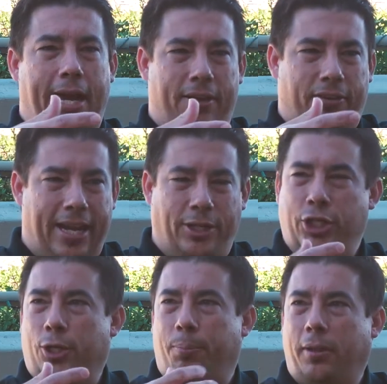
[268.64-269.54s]
as an
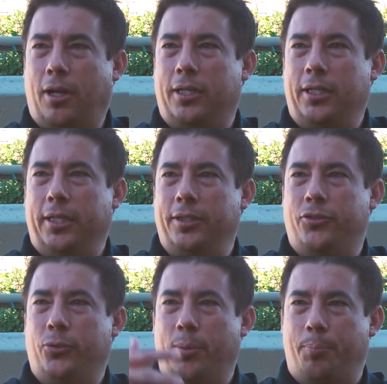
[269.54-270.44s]
agent, you're plugging
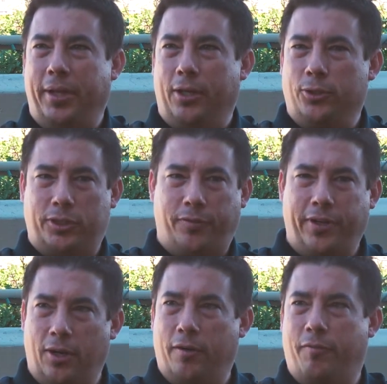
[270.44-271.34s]
into a bigger
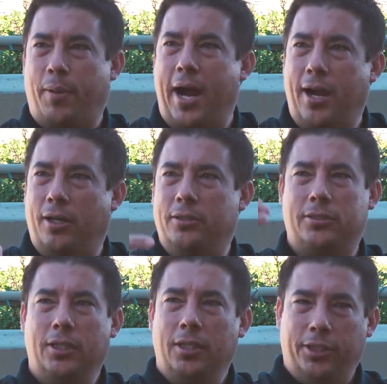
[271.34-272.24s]
sphere of
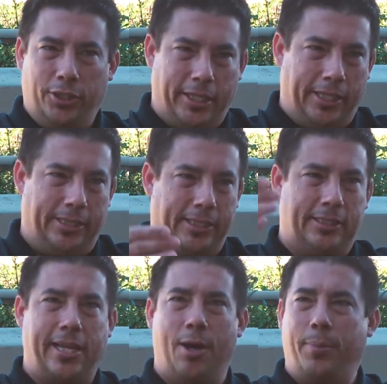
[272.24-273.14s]
buyers. You're getting a
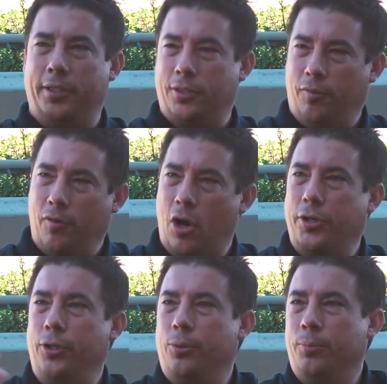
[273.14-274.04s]
discount based on
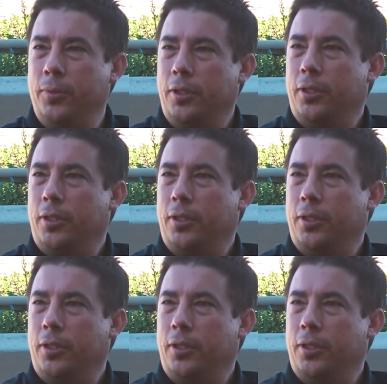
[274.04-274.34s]
volume